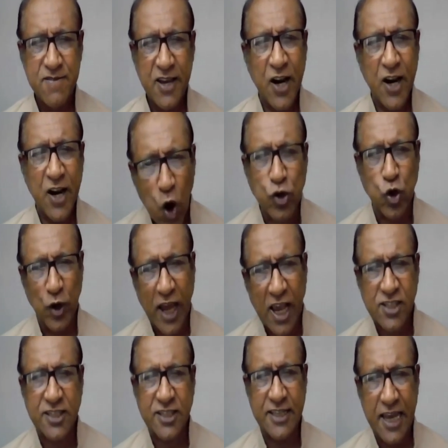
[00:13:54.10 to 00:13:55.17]
You know,
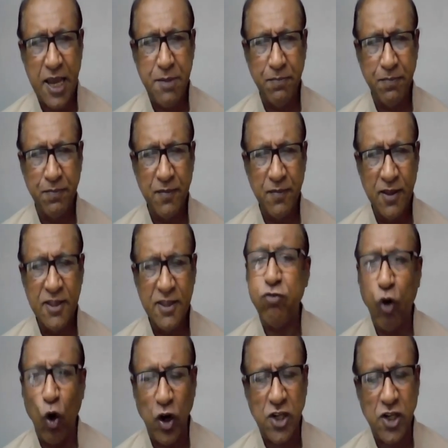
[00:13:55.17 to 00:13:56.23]
today's theme, the
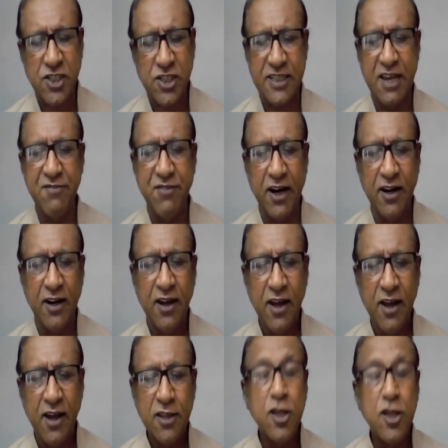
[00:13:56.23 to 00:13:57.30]
focus is given
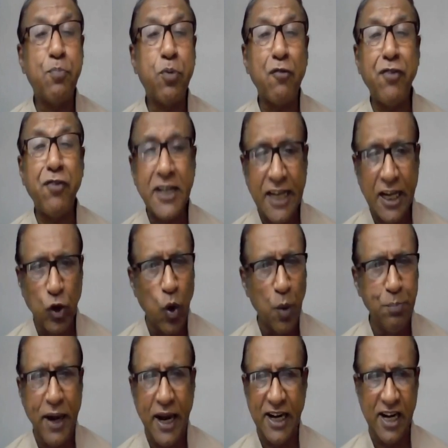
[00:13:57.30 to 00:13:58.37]
the prophetic
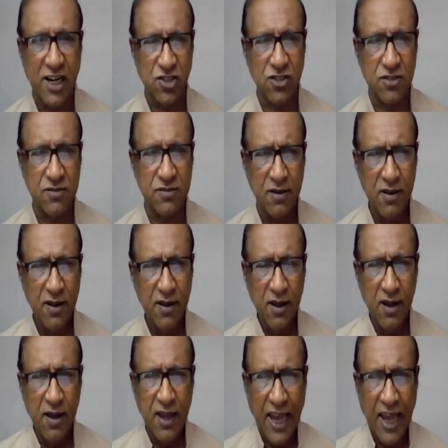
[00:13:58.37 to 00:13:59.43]
obedience,
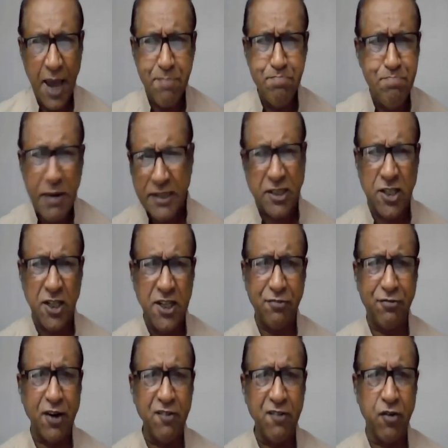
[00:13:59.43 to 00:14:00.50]
a bit
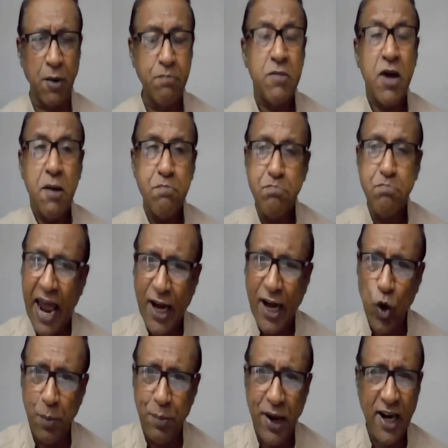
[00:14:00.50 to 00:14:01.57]
different from
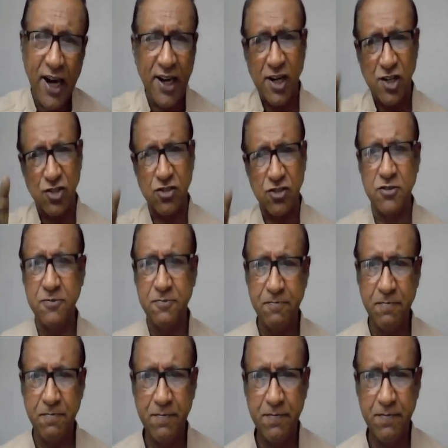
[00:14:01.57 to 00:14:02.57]
blind obedience.